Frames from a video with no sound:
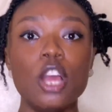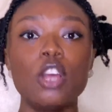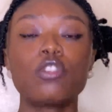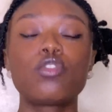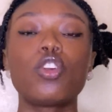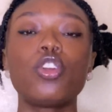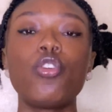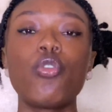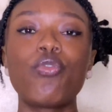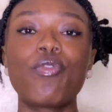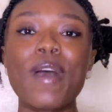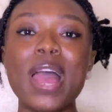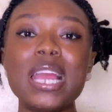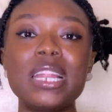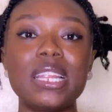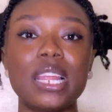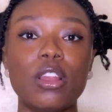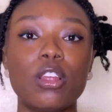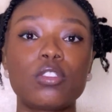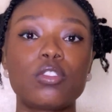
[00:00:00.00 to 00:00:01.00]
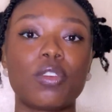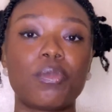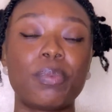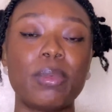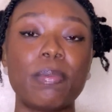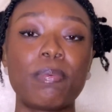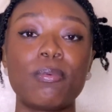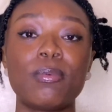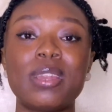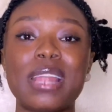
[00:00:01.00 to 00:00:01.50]
So you find a lot of
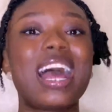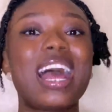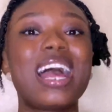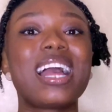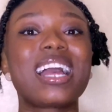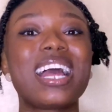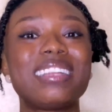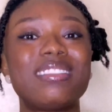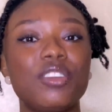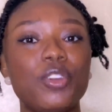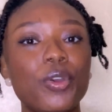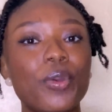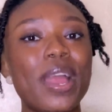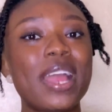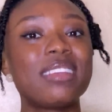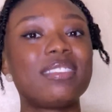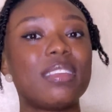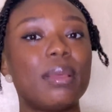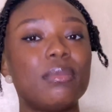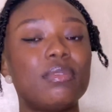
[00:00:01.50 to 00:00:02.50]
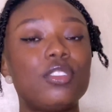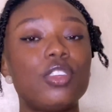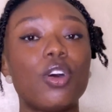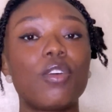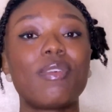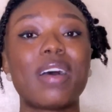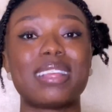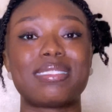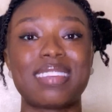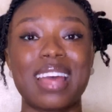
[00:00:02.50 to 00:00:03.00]
people that can categorize themselves
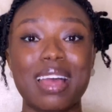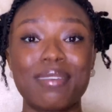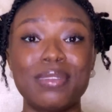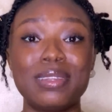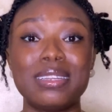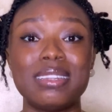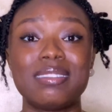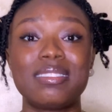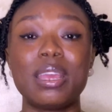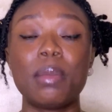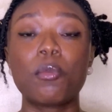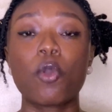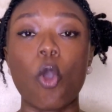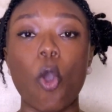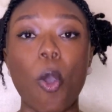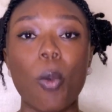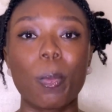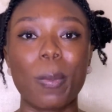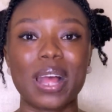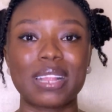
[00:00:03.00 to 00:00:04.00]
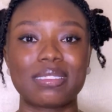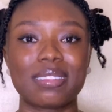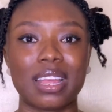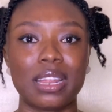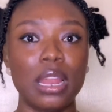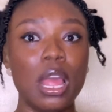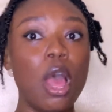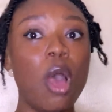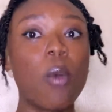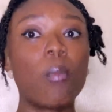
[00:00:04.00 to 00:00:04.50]
as having the same curl pattern,
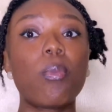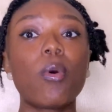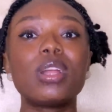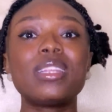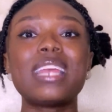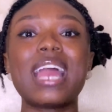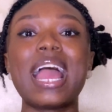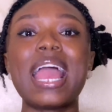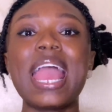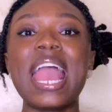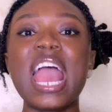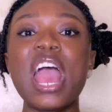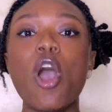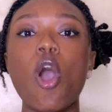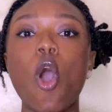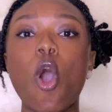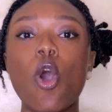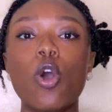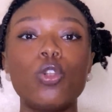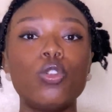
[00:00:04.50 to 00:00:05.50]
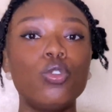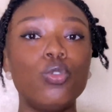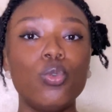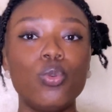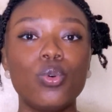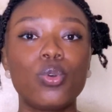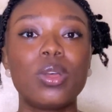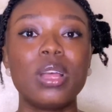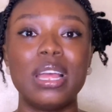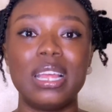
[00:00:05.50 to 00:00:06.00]
but their hair all
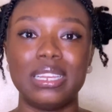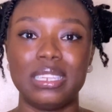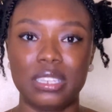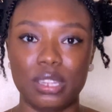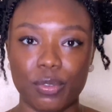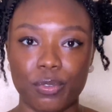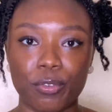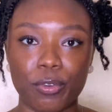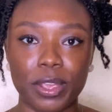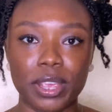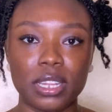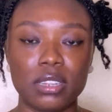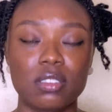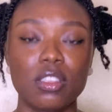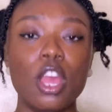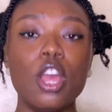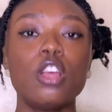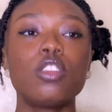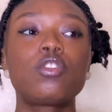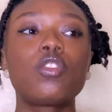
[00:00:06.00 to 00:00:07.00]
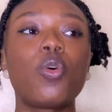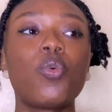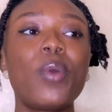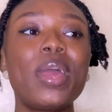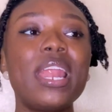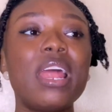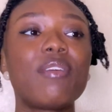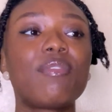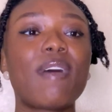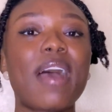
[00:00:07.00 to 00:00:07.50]
look different. So
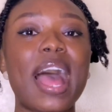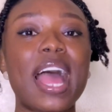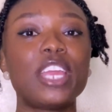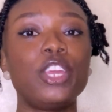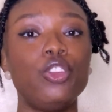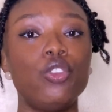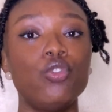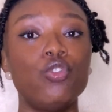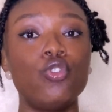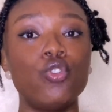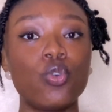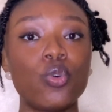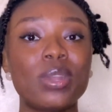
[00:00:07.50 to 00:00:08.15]
whenever you know